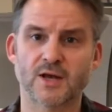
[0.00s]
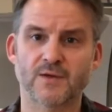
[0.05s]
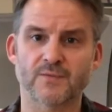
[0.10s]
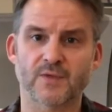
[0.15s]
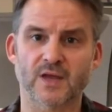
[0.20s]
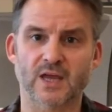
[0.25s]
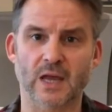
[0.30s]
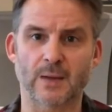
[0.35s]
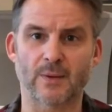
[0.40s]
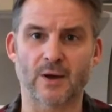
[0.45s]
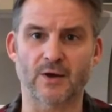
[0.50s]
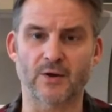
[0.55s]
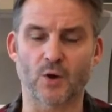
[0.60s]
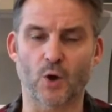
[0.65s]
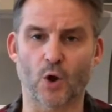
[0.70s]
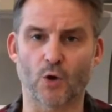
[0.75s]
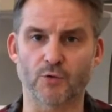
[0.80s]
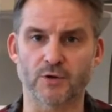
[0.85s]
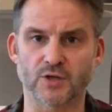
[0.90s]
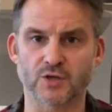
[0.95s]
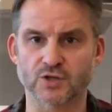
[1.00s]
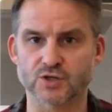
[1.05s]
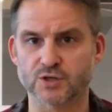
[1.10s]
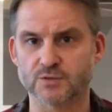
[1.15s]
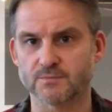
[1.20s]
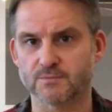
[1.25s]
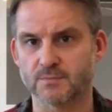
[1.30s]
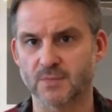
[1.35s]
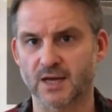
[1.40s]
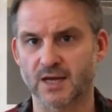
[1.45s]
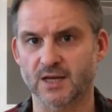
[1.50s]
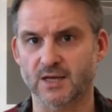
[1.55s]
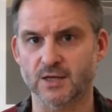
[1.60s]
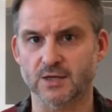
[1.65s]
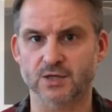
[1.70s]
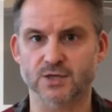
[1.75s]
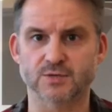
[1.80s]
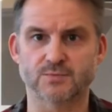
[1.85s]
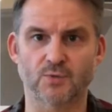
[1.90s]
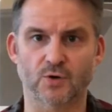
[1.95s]
They came out in orange,
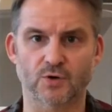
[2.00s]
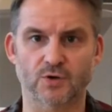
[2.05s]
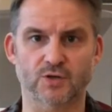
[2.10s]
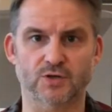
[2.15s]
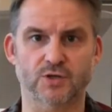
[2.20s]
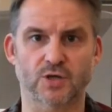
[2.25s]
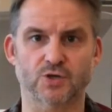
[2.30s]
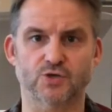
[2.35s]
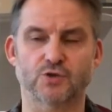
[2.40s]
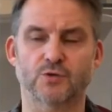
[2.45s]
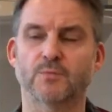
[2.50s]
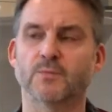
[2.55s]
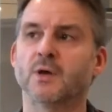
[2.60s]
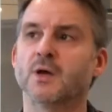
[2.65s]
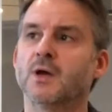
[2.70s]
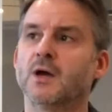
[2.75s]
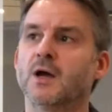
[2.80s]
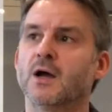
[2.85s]
hideous, not going to touch them.